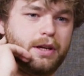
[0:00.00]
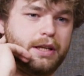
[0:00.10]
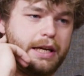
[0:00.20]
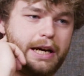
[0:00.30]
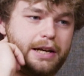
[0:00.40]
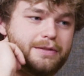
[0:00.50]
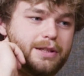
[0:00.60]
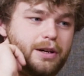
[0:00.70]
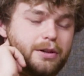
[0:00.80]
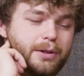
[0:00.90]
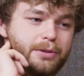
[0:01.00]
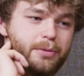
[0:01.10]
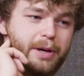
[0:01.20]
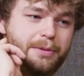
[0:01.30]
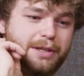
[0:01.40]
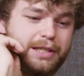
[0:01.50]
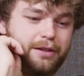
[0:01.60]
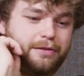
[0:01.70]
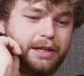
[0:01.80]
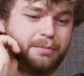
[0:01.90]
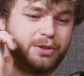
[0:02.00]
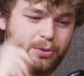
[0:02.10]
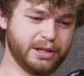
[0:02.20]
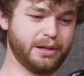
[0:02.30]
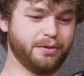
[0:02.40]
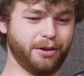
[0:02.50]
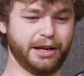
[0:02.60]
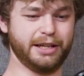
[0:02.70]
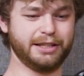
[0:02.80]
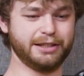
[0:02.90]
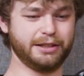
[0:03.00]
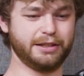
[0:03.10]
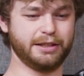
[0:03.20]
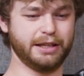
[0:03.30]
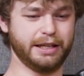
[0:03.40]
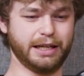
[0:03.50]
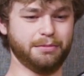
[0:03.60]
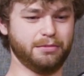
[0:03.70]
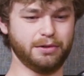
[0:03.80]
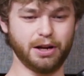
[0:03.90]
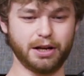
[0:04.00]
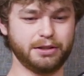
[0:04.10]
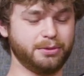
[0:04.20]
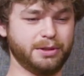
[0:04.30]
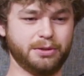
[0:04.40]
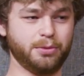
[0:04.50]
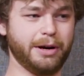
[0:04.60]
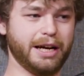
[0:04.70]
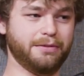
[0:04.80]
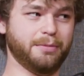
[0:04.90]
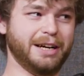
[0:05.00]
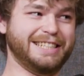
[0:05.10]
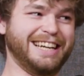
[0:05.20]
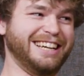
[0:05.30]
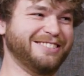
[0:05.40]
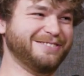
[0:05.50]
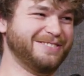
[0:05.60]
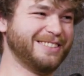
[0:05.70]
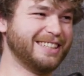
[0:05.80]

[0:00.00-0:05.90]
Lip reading: Yeah, I have to always remind myself that I'm 23 and I'm not doing too bad for myself.